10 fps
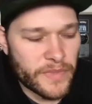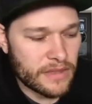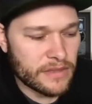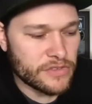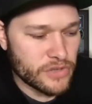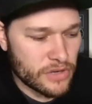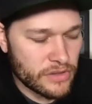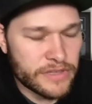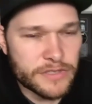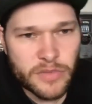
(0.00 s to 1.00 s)

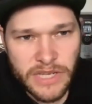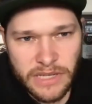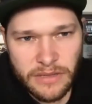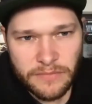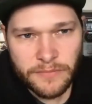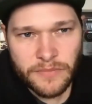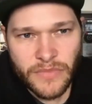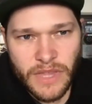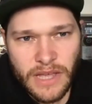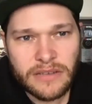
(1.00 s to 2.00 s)
journaling's big.
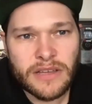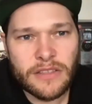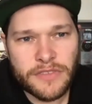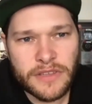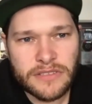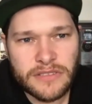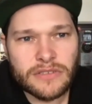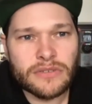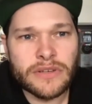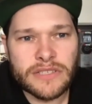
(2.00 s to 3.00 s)
Another thing to
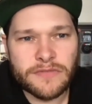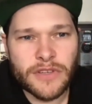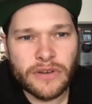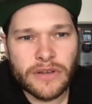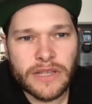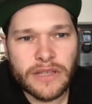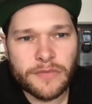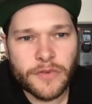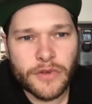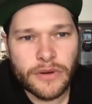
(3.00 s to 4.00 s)
do is if
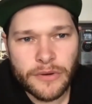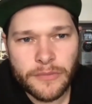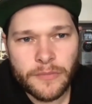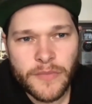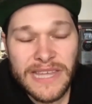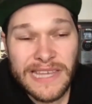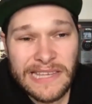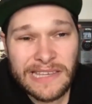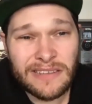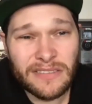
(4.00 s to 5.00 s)
you're
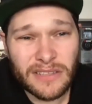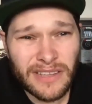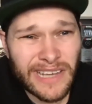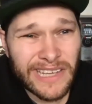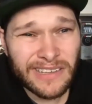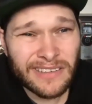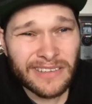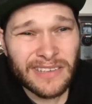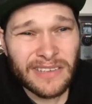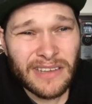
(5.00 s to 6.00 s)
in the like,
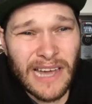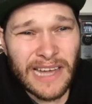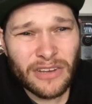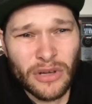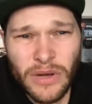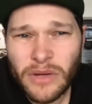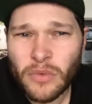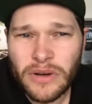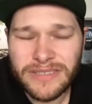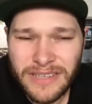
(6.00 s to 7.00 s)
I know what I
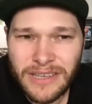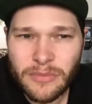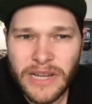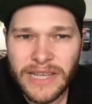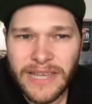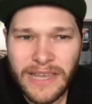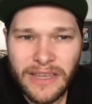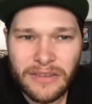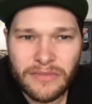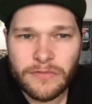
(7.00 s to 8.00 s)
want to say, but I
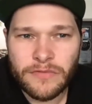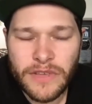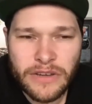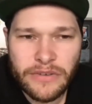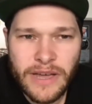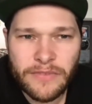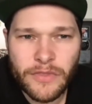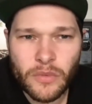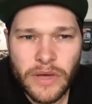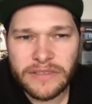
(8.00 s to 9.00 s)
can't figure out the
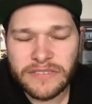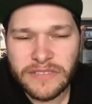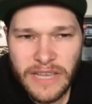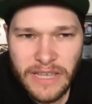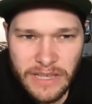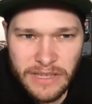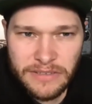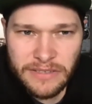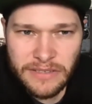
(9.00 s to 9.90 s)
way to say it,